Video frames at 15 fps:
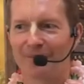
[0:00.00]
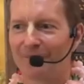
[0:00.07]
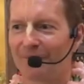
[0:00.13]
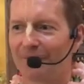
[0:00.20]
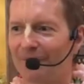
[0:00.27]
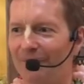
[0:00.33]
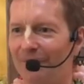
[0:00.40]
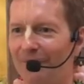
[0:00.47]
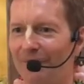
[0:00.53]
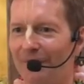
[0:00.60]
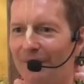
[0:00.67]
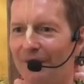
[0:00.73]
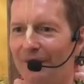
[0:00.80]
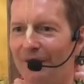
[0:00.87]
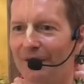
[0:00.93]

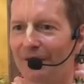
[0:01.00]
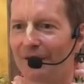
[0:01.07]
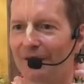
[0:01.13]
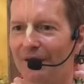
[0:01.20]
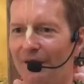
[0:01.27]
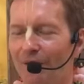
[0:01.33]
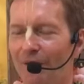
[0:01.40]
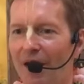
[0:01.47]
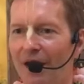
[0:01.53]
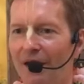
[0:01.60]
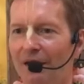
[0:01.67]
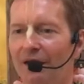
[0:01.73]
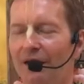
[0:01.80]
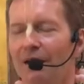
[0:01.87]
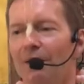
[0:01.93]
Hmm?
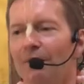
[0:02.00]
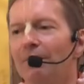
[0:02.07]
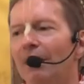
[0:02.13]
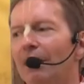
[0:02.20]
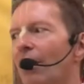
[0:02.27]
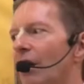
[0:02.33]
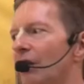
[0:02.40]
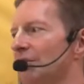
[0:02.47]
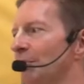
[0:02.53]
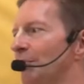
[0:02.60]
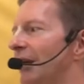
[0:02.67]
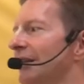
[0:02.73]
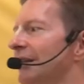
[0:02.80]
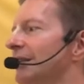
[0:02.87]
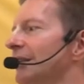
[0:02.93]
Why? Because
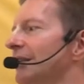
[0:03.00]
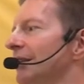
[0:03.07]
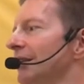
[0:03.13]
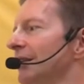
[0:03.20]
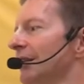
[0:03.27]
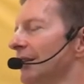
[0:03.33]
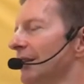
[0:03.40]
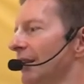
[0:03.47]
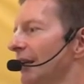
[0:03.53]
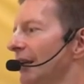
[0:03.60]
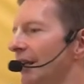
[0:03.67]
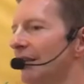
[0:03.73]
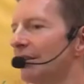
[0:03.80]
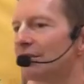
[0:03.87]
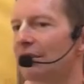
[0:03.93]
bhakti
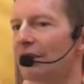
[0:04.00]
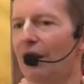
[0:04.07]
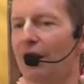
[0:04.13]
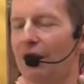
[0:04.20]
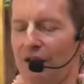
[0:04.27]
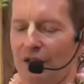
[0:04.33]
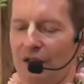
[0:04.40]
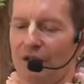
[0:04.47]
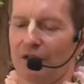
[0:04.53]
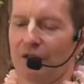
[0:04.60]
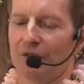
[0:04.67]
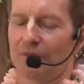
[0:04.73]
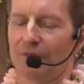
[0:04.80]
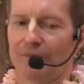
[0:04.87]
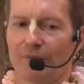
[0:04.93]
is the
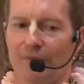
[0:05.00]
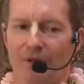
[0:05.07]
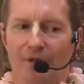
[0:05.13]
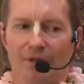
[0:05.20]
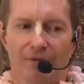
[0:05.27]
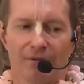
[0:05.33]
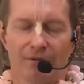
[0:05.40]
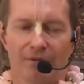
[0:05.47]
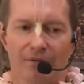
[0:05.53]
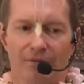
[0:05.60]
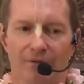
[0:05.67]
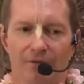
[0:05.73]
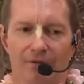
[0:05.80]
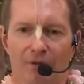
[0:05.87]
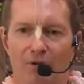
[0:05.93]

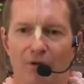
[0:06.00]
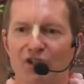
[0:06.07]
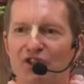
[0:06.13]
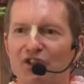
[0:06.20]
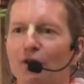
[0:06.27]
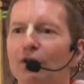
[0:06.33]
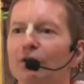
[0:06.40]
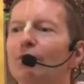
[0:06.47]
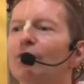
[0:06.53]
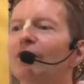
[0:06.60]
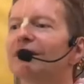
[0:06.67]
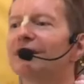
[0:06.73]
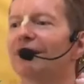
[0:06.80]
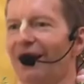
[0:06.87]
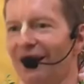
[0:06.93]
hmm, Krishna
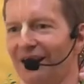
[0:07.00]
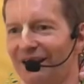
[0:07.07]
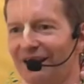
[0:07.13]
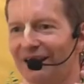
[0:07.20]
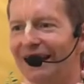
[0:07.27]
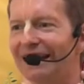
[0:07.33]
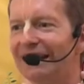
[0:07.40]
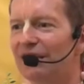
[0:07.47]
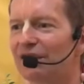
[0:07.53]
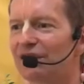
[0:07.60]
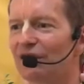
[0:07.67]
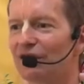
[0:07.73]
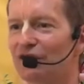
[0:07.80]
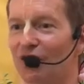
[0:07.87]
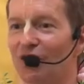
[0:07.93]
Mukata. It is
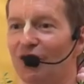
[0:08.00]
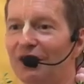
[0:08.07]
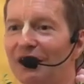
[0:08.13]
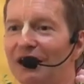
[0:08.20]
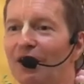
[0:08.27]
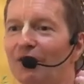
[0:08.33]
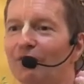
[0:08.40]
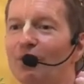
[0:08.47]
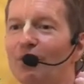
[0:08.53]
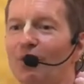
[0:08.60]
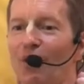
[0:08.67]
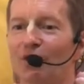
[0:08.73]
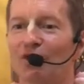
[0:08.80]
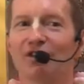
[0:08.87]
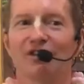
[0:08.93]
the turning of your
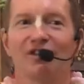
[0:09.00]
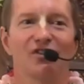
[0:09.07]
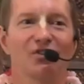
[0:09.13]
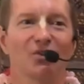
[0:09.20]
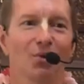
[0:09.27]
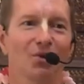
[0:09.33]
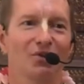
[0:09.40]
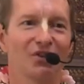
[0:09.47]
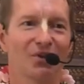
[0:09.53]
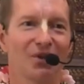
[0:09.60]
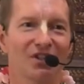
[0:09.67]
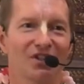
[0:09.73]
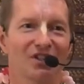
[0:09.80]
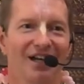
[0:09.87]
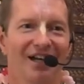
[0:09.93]
consciousness towards
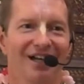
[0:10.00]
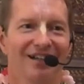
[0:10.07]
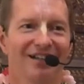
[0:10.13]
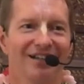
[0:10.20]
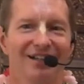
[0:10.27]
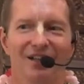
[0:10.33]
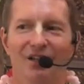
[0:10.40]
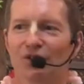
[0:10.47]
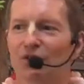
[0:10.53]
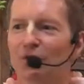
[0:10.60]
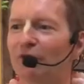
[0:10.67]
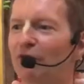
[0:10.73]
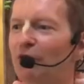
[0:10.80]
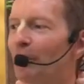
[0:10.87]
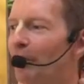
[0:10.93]
Krishna. So
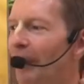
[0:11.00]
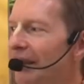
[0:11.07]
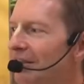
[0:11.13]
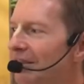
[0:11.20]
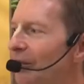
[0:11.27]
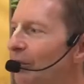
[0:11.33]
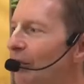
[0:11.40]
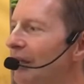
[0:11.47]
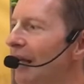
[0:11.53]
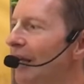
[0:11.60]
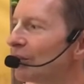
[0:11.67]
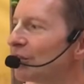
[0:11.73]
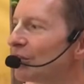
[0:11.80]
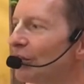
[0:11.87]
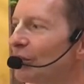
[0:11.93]
if you pay someone
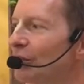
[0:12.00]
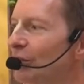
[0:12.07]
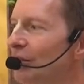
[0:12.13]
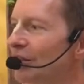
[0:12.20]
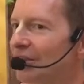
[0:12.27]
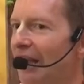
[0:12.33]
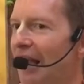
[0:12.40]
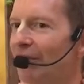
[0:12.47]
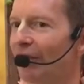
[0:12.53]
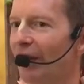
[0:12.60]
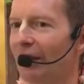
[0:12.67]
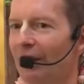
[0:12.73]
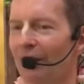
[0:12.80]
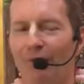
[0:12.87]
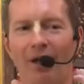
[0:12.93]
else to do the
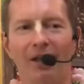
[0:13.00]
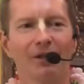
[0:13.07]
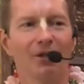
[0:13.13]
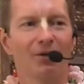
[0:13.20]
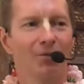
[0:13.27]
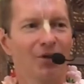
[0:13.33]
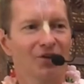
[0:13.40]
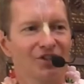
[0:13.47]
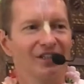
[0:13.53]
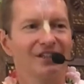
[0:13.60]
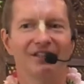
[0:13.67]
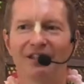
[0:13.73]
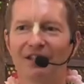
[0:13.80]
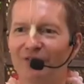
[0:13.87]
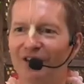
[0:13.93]
seva while you're watching
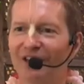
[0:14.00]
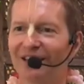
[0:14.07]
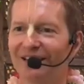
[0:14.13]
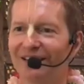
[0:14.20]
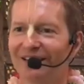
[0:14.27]
TV,